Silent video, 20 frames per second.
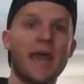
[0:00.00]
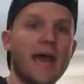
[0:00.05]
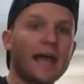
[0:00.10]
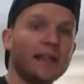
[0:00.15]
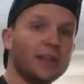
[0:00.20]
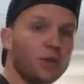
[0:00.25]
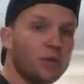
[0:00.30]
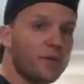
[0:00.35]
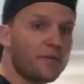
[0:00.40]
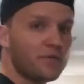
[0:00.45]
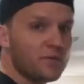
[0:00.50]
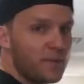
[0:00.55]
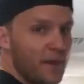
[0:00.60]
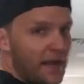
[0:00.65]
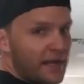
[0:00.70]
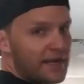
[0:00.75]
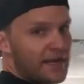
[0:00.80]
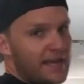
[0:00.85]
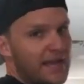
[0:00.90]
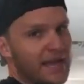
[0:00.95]
Hello
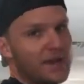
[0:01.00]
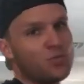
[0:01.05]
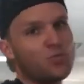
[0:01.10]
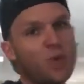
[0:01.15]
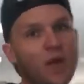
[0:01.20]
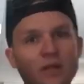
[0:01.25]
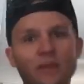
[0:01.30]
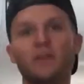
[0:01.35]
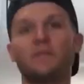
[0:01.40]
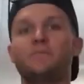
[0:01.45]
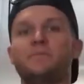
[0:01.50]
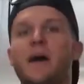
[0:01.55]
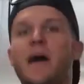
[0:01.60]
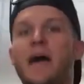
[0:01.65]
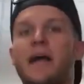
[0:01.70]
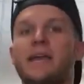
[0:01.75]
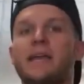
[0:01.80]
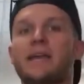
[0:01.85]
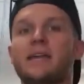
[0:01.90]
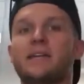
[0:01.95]
everybody and welcome
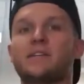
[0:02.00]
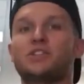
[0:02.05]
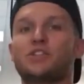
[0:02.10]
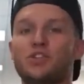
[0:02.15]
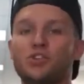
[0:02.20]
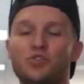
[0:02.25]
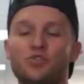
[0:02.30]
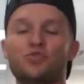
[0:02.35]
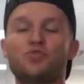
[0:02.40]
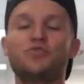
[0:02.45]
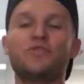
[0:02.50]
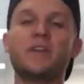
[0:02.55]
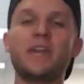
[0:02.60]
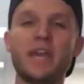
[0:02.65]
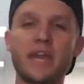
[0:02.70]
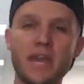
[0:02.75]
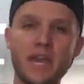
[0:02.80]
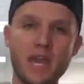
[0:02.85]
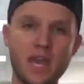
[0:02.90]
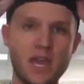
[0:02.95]
back to
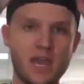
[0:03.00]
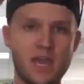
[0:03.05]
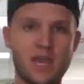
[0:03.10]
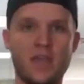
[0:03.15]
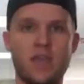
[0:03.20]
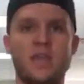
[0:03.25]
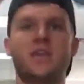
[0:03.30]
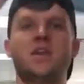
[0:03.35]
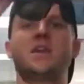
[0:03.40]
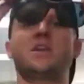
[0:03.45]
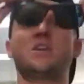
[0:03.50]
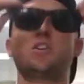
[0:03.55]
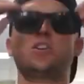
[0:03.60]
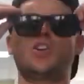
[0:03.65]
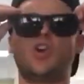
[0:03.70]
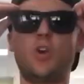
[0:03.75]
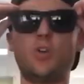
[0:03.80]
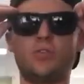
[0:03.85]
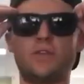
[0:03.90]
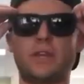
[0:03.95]
the
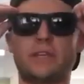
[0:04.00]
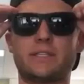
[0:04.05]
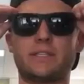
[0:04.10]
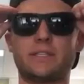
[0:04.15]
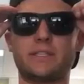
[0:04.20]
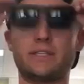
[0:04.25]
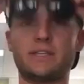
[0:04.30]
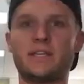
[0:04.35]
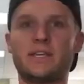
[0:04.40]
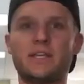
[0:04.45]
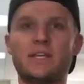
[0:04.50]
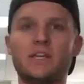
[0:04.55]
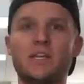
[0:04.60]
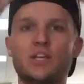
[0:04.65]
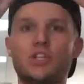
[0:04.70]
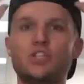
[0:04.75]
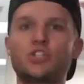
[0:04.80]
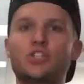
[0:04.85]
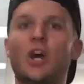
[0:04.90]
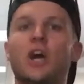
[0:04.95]
coolest
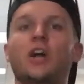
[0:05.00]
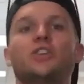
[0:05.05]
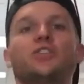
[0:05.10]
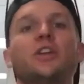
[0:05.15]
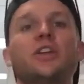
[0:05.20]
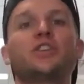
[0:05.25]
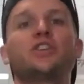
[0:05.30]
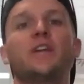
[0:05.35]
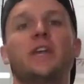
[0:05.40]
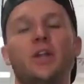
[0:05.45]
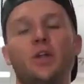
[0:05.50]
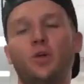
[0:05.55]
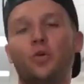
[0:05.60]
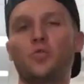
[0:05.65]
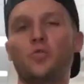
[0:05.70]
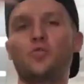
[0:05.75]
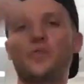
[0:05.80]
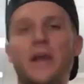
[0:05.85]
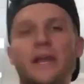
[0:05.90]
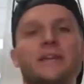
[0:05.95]
dog training
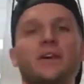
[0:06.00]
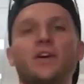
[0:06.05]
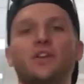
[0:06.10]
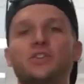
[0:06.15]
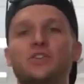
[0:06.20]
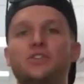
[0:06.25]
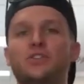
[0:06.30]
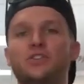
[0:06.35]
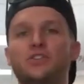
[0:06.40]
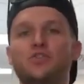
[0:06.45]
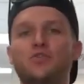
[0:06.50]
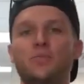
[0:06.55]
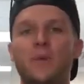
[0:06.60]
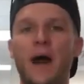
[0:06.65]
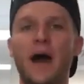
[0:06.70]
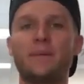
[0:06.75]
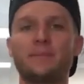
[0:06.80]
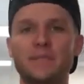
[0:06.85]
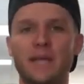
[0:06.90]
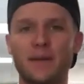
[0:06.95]
channel right here on
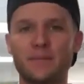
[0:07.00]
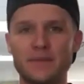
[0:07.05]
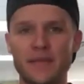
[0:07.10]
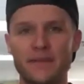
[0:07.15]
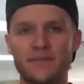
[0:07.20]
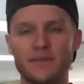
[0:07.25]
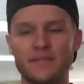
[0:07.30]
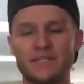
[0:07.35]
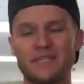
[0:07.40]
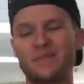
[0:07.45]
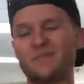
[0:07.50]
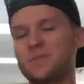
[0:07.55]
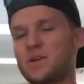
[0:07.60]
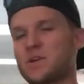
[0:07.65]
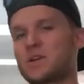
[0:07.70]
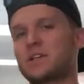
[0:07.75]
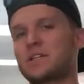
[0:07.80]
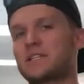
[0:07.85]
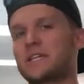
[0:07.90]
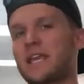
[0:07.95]
YouTube. I'm Tom Davis,
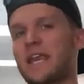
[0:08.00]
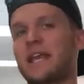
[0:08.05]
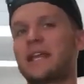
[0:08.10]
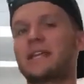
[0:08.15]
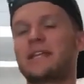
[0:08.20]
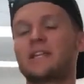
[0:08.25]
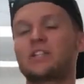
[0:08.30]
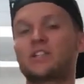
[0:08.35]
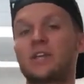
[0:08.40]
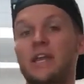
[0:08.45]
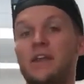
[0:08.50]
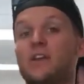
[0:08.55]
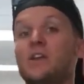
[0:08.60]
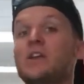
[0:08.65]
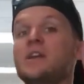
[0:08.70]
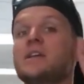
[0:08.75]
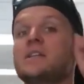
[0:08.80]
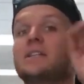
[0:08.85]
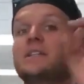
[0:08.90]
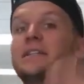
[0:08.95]
America's Canine Educator.
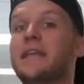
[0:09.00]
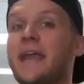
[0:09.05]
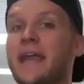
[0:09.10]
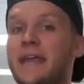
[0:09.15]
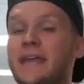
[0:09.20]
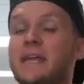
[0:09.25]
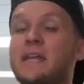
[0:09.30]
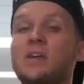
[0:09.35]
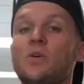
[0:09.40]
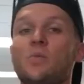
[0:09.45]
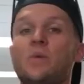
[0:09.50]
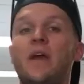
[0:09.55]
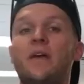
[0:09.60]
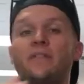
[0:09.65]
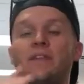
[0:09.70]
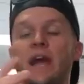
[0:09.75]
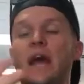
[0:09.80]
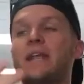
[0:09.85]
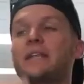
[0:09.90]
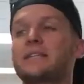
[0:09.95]
Today we
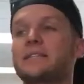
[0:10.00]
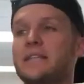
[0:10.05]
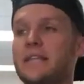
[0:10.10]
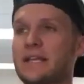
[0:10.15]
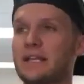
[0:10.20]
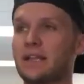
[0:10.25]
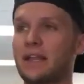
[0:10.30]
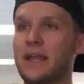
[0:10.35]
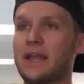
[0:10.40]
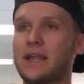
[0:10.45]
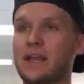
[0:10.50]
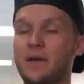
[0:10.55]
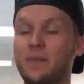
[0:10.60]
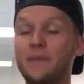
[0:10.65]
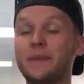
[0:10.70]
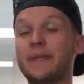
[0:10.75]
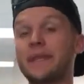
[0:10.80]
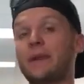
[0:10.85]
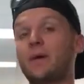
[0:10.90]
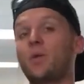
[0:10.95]
have an out-of-state client
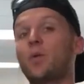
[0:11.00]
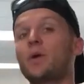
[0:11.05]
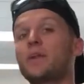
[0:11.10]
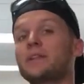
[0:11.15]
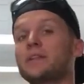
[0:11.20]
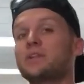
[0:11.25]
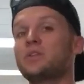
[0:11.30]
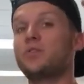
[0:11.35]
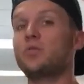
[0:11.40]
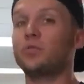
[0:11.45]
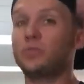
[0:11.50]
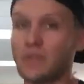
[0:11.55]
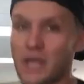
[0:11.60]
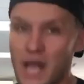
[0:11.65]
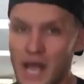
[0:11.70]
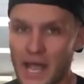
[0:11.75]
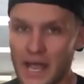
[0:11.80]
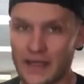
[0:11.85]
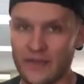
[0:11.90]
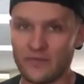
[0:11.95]
coming in. I wanted to go
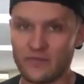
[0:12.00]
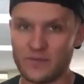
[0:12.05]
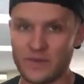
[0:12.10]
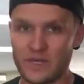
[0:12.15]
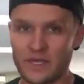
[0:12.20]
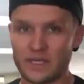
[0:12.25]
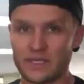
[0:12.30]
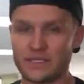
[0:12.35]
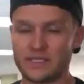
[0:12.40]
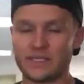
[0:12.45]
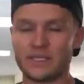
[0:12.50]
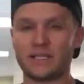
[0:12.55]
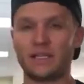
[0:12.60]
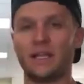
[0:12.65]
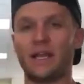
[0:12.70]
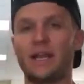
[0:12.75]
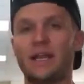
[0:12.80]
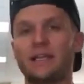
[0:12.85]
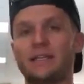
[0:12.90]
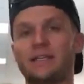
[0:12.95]
live because this
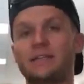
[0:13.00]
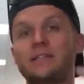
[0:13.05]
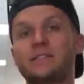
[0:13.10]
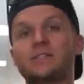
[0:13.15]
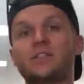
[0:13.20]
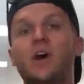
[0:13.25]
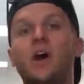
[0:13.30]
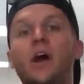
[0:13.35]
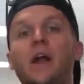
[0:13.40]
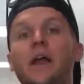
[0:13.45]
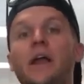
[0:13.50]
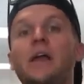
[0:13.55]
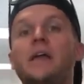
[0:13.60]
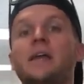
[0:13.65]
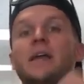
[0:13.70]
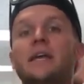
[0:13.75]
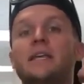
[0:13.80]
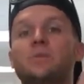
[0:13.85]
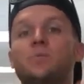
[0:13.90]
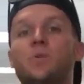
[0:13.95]
client and this dog
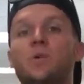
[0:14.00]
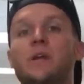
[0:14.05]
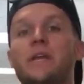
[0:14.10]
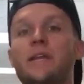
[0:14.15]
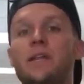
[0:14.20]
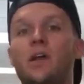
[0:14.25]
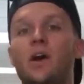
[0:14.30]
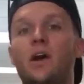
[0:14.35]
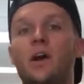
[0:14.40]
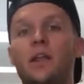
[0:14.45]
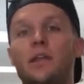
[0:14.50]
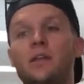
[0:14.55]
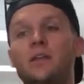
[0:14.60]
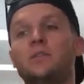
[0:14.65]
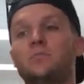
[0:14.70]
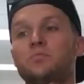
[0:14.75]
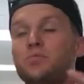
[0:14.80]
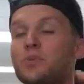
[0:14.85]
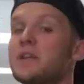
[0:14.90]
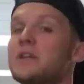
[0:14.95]
is working on
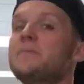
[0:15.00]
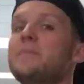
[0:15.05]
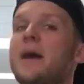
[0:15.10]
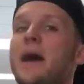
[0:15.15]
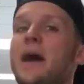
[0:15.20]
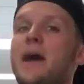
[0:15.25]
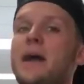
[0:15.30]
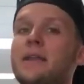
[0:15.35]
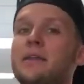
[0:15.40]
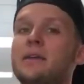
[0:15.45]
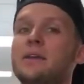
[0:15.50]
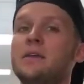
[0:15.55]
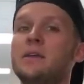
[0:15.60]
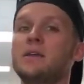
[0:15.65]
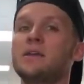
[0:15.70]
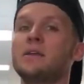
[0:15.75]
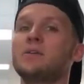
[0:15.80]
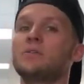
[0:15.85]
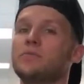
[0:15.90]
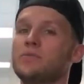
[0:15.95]
pretty bad
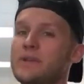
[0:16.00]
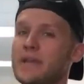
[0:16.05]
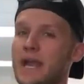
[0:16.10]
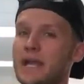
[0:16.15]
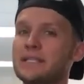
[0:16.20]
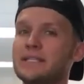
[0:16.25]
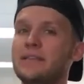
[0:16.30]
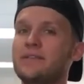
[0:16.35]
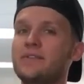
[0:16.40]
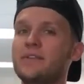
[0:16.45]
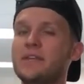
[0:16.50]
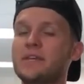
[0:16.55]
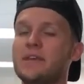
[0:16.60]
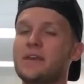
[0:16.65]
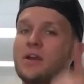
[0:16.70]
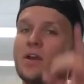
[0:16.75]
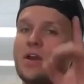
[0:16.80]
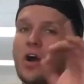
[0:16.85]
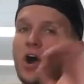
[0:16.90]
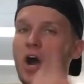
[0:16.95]
reactivity
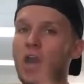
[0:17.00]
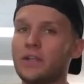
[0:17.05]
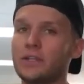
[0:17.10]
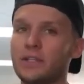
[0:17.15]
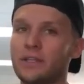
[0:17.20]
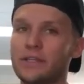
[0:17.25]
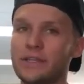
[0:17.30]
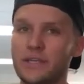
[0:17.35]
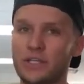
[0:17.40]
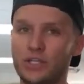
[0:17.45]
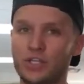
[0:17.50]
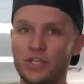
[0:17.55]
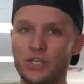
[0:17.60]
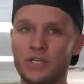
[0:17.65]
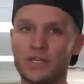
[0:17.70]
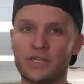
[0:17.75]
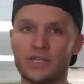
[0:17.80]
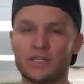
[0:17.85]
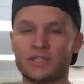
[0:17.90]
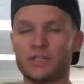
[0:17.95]
on the leash.
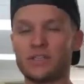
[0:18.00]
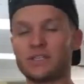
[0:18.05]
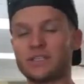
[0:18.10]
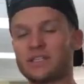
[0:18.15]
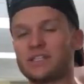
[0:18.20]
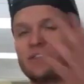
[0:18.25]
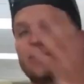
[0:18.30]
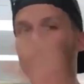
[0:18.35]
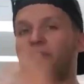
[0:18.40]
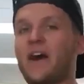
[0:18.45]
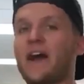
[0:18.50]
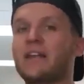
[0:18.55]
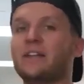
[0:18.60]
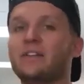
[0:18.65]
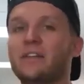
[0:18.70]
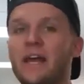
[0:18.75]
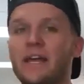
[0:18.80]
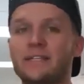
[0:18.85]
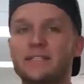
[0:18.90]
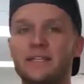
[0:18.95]
So this is the
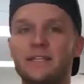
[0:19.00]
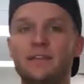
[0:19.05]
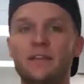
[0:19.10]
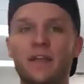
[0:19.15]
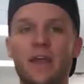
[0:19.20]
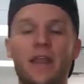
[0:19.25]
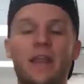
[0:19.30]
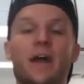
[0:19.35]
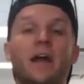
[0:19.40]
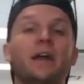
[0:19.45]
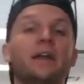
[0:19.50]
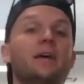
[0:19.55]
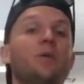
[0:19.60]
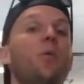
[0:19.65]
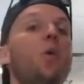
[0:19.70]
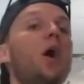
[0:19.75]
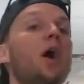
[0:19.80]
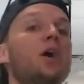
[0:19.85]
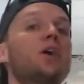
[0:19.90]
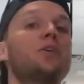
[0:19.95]
final lesson and I'm going to
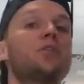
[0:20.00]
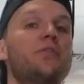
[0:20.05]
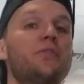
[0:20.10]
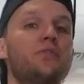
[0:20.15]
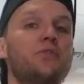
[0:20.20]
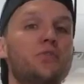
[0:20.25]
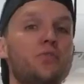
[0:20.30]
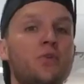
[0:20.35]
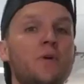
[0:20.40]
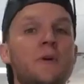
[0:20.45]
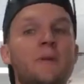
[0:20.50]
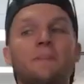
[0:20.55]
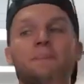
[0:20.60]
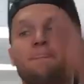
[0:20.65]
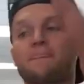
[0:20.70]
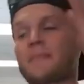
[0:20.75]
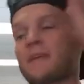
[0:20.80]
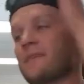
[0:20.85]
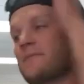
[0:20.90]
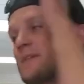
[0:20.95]
walk her through
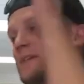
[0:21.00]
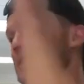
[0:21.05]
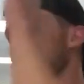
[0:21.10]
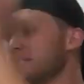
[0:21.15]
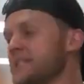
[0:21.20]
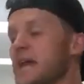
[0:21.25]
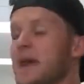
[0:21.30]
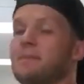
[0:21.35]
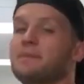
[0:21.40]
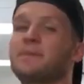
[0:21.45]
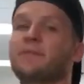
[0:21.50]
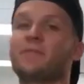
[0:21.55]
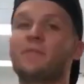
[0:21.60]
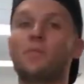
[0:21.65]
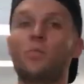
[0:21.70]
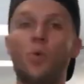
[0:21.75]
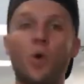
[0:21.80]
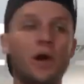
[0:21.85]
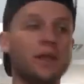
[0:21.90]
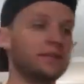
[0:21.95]
the steps
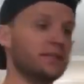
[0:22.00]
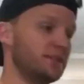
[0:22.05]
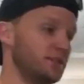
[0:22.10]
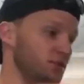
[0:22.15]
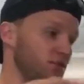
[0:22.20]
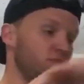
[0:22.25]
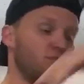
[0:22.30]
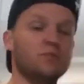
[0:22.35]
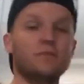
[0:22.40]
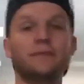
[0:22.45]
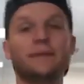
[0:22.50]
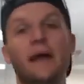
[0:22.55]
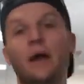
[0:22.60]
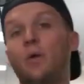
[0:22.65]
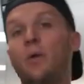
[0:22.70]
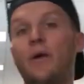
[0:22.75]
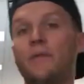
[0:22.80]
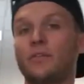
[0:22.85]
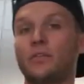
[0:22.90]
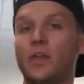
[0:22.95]
from one to
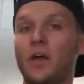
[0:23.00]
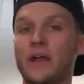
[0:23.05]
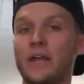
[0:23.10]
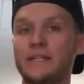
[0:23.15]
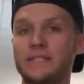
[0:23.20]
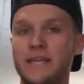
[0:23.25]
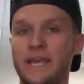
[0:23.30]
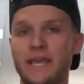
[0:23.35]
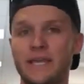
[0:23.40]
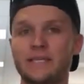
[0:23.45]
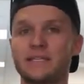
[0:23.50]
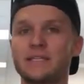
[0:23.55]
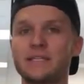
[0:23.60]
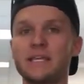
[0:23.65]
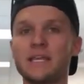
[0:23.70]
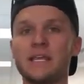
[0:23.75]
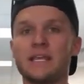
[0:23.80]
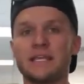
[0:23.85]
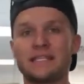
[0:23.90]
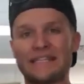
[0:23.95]
however long it takes
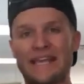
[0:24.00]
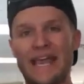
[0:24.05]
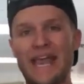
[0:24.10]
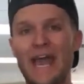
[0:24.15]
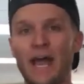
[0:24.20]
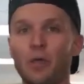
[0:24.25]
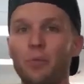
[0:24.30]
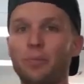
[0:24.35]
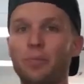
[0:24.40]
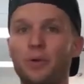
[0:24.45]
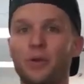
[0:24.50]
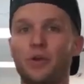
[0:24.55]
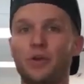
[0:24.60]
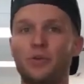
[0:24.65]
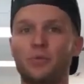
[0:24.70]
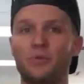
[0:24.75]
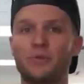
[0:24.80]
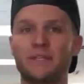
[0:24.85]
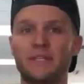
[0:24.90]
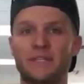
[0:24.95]
to help
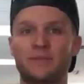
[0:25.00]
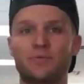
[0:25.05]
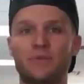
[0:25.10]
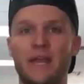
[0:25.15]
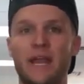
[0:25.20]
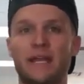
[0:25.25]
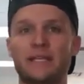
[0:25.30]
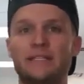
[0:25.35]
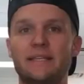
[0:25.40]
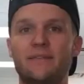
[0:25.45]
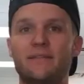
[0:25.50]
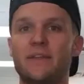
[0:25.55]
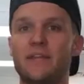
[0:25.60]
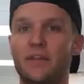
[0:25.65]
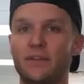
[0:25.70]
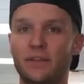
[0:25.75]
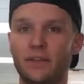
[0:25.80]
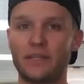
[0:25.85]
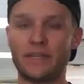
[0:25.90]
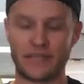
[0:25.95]
her with this
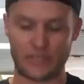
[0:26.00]
reactivity on the